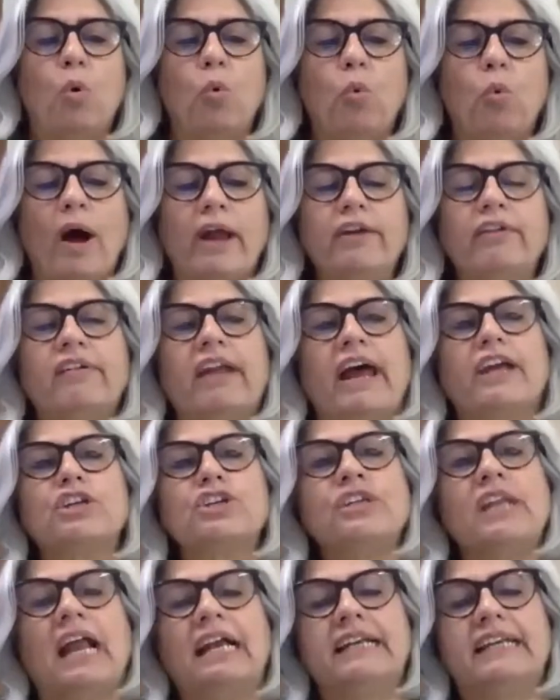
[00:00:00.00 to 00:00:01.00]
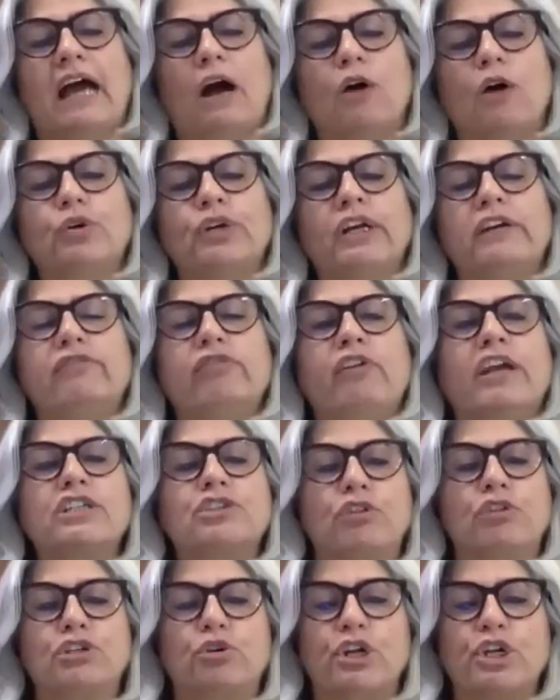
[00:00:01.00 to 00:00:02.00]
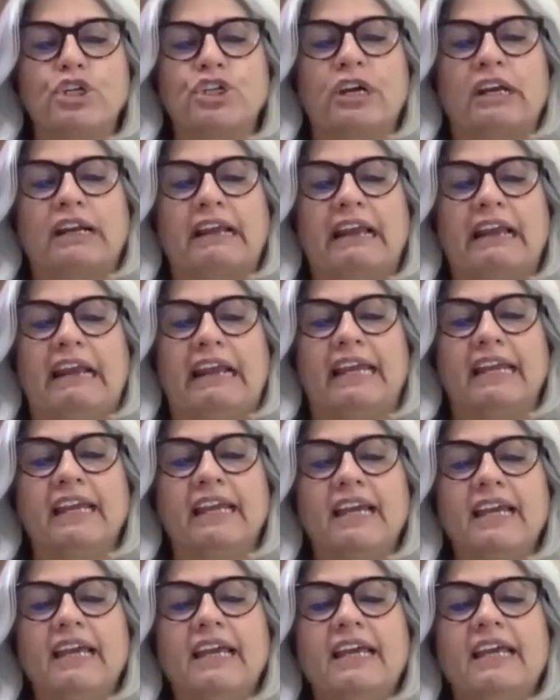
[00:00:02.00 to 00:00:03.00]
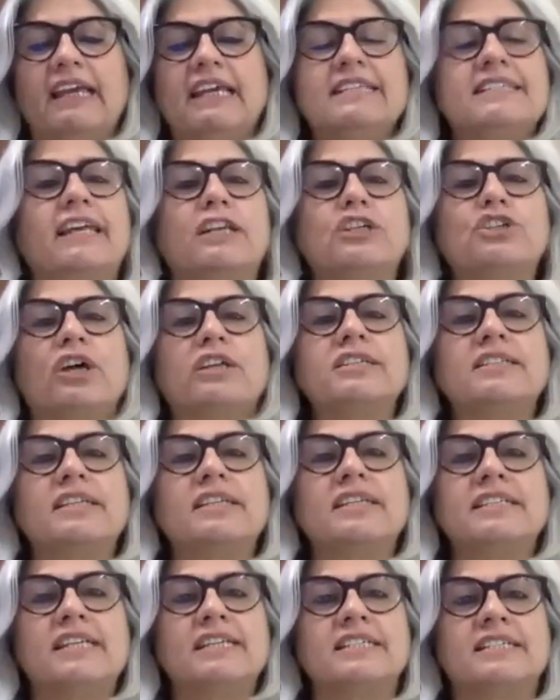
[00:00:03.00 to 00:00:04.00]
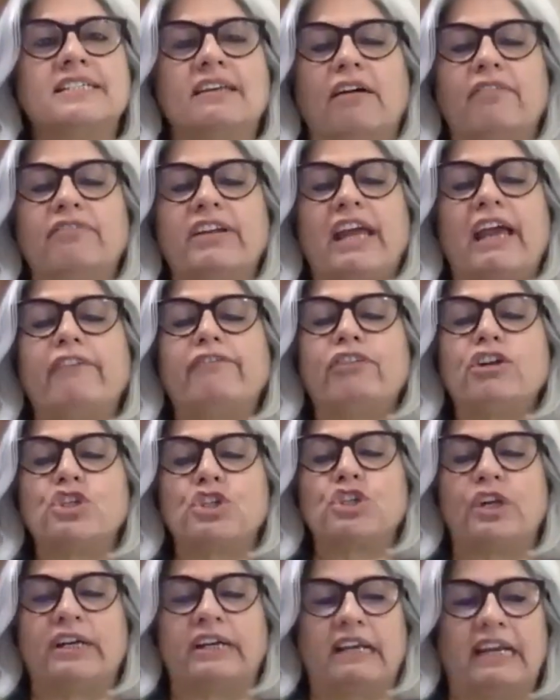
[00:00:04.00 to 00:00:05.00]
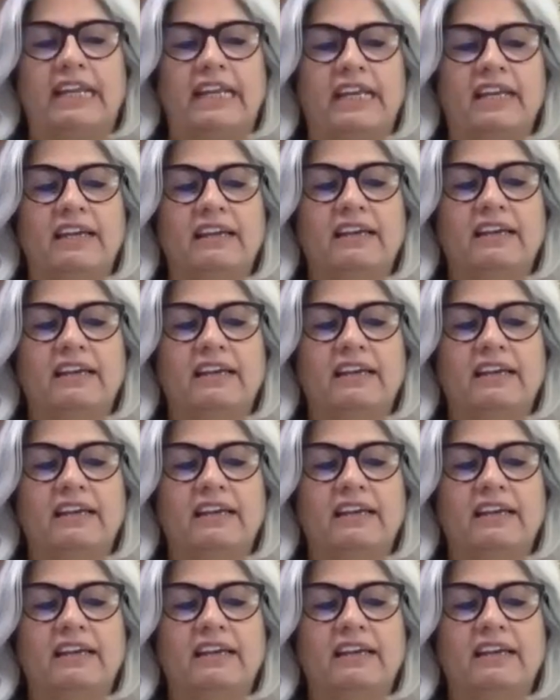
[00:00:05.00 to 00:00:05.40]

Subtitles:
One rationale touted for extrajudicial killing is that justice is served efficiently.